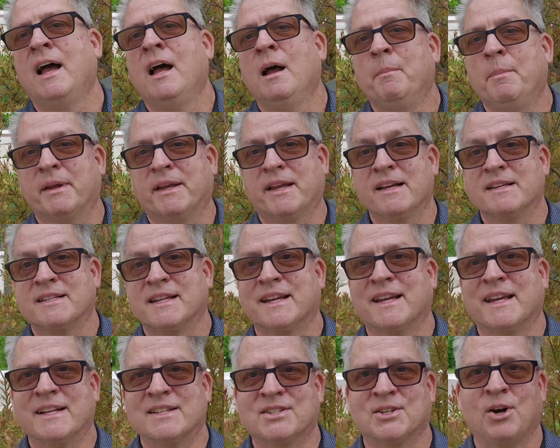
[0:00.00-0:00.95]
because it
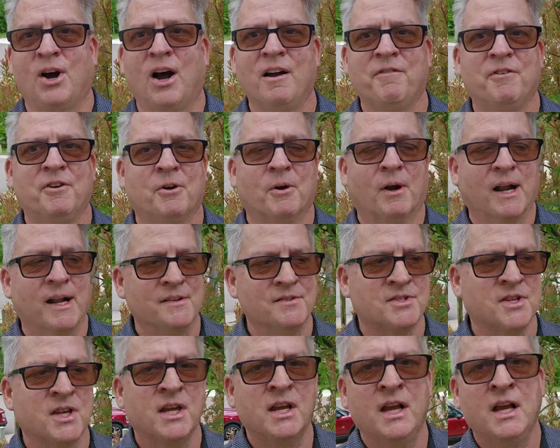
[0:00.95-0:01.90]
gets coffee
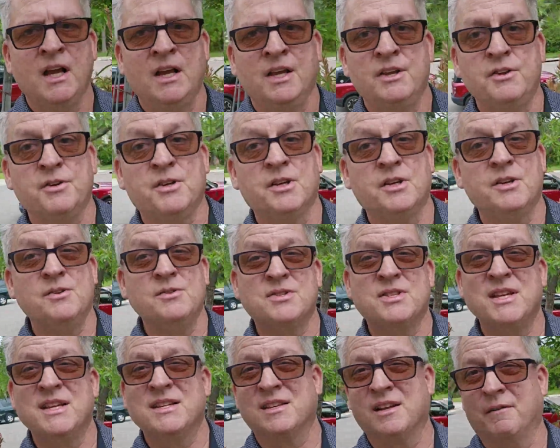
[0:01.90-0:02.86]
grounds. You can use
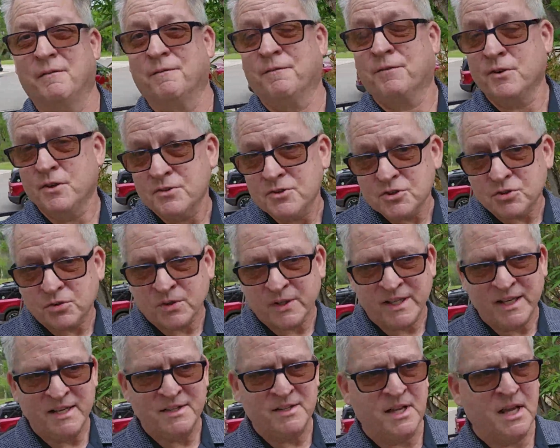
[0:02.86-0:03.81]
these on fruit
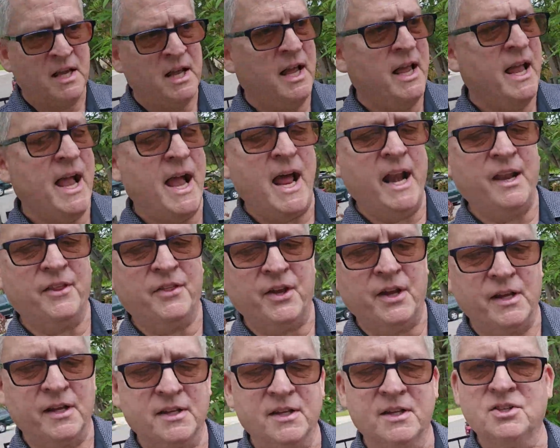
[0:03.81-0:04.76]
trees,
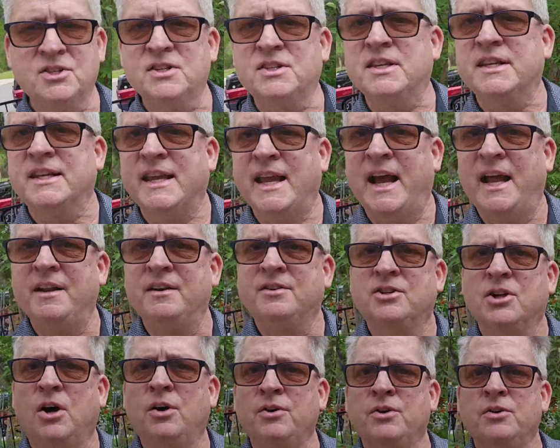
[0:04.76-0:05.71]
anything. Just again,
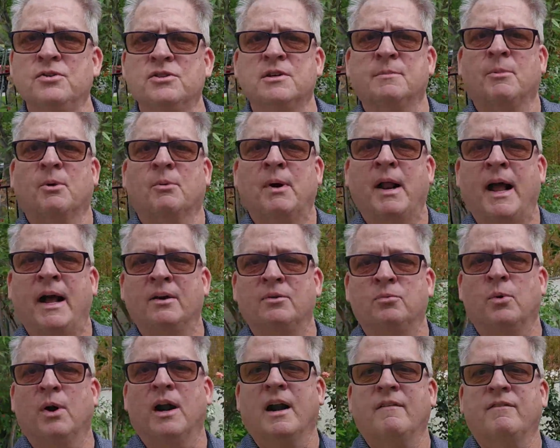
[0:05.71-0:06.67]
don't use them around
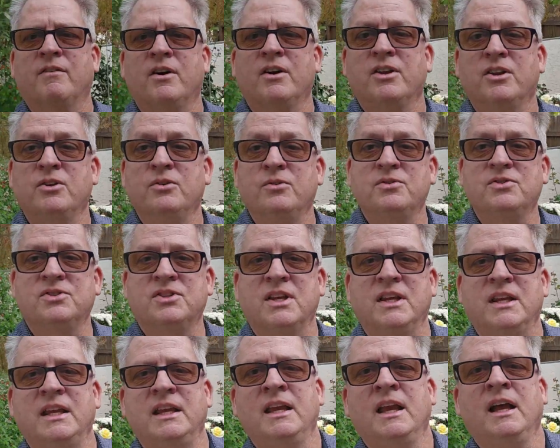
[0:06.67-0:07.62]
wherever you
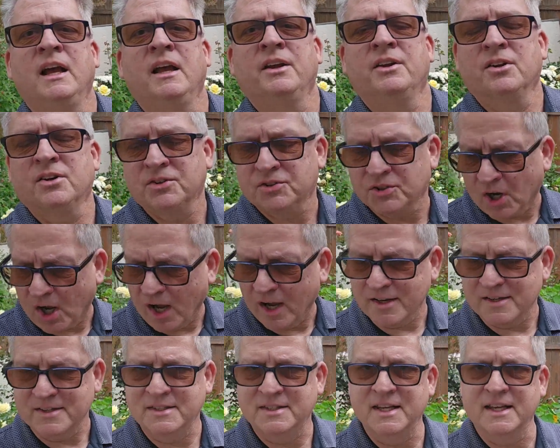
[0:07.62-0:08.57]
see your
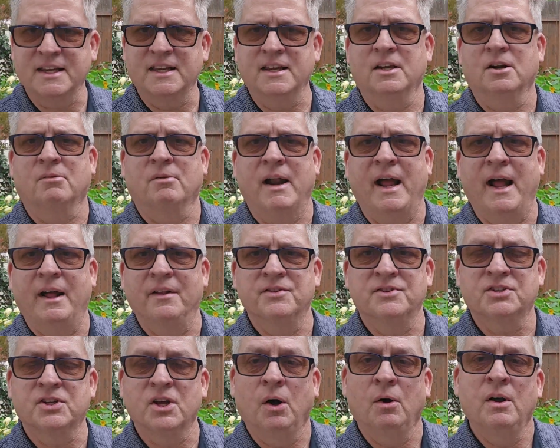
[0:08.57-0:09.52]
dogs digging around.
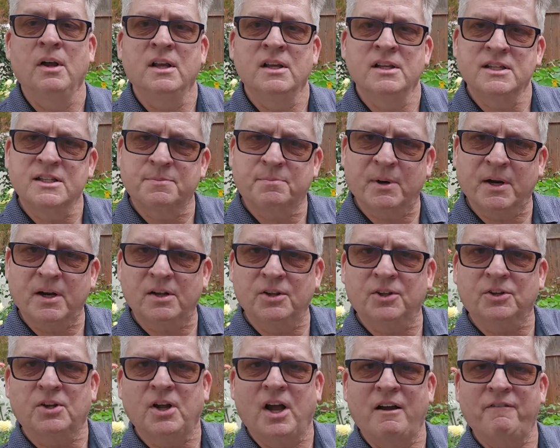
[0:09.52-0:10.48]
So sprinkle
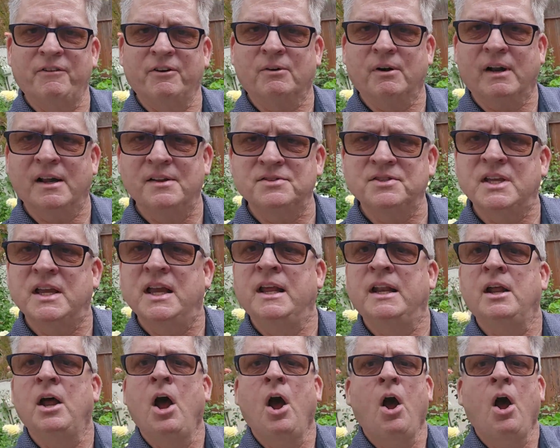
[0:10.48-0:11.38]
the coffee grounds in,